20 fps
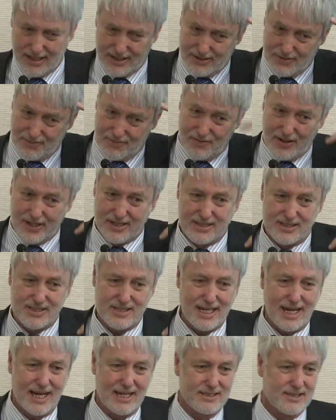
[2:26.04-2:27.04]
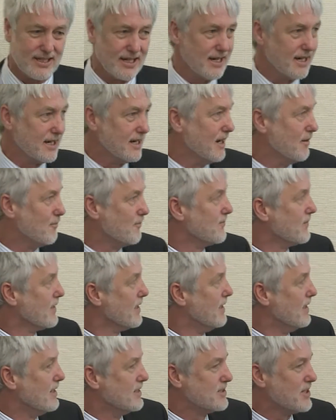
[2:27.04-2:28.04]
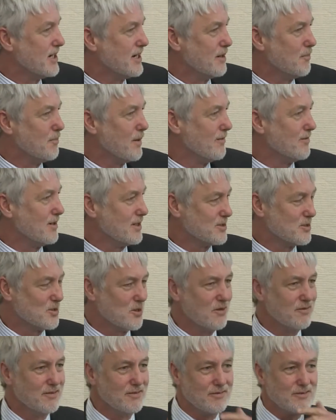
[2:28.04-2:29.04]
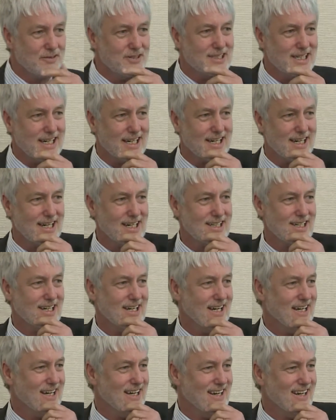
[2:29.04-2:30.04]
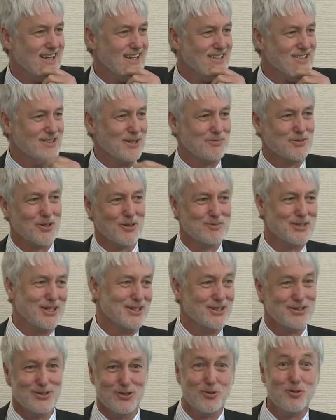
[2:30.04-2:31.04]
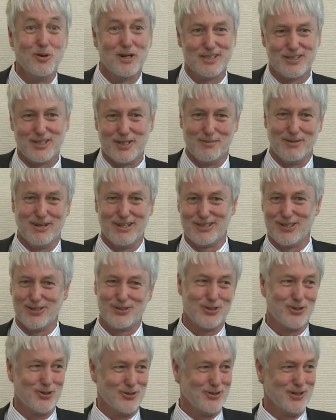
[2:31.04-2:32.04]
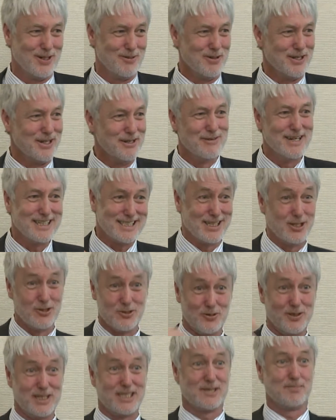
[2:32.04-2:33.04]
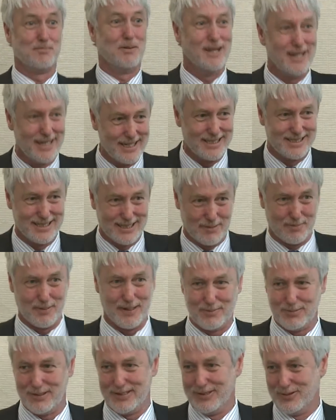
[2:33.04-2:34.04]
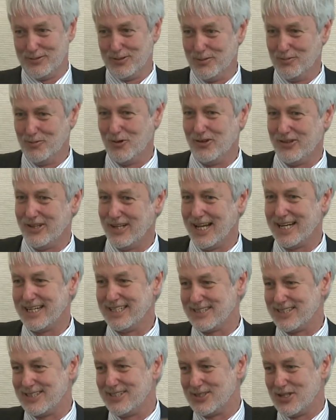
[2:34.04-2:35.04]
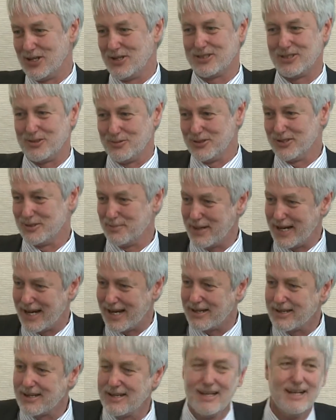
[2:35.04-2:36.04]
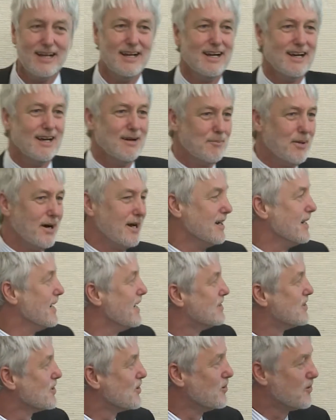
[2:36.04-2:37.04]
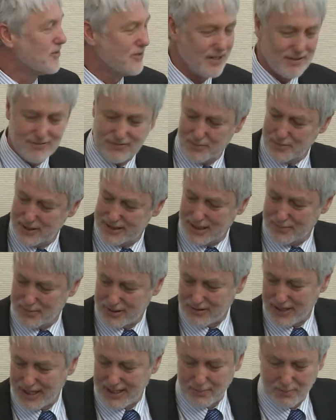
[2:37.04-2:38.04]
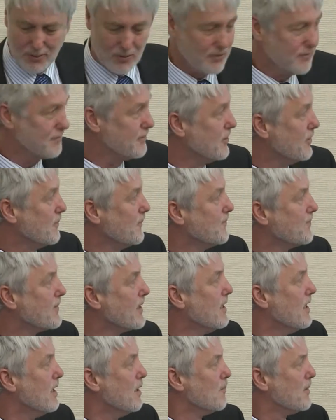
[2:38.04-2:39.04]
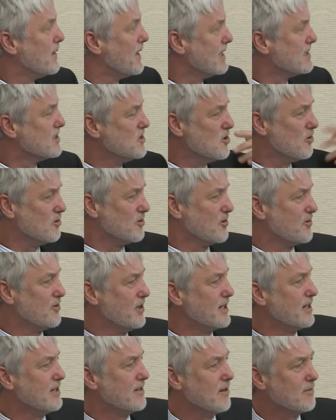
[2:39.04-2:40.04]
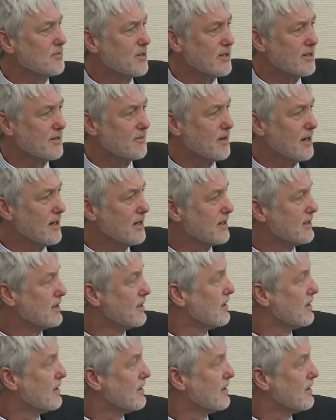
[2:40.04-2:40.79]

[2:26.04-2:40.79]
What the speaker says: fence as a senior public servant for a decade, sometimes that doesn't always seem like such a good thing when you've actually got to explain to the people in the room what the latest disaster was about, but it's a good thing from a democratic point of view. But that's not the thing that I'm going to